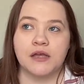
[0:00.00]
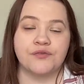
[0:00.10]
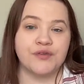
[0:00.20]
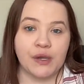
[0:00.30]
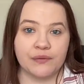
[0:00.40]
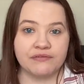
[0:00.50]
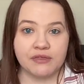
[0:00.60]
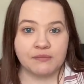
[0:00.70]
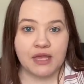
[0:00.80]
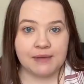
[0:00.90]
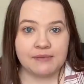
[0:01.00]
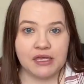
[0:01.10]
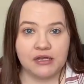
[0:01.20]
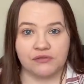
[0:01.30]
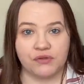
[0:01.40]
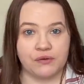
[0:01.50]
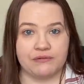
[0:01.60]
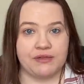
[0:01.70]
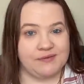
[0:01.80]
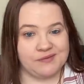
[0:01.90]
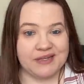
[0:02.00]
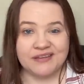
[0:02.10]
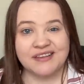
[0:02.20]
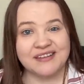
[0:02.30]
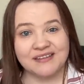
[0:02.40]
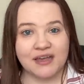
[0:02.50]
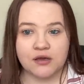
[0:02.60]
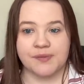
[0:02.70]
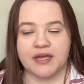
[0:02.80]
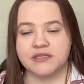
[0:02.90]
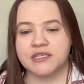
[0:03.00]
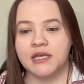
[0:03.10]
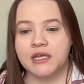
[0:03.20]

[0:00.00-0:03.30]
a few of them get me, and a few of them I'm like, eh, I could pass.